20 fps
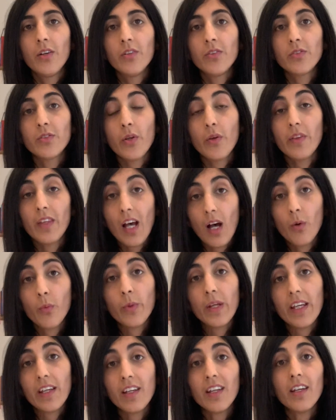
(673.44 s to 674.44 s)
so that
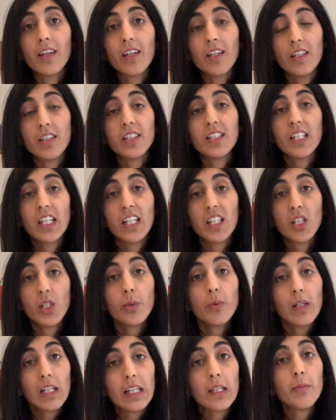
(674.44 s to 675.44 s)
we can
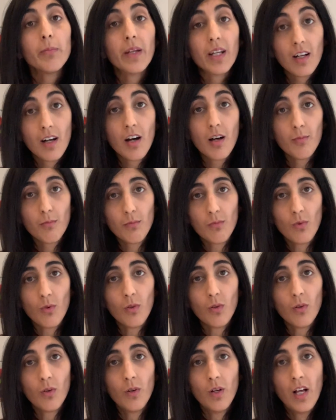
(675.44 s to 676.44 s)
continually become
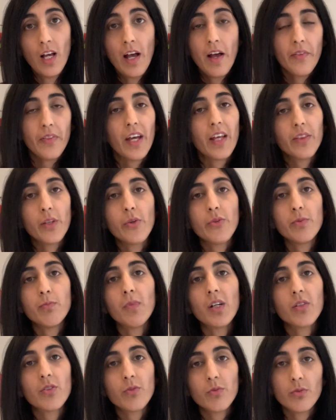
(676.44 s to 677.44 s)
more, that those
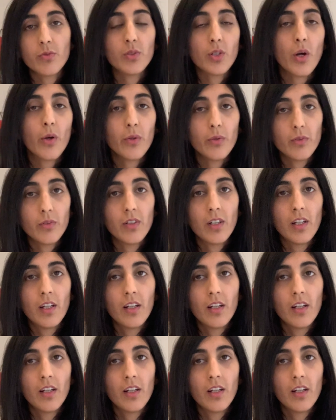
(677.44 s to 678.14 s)
muscles don't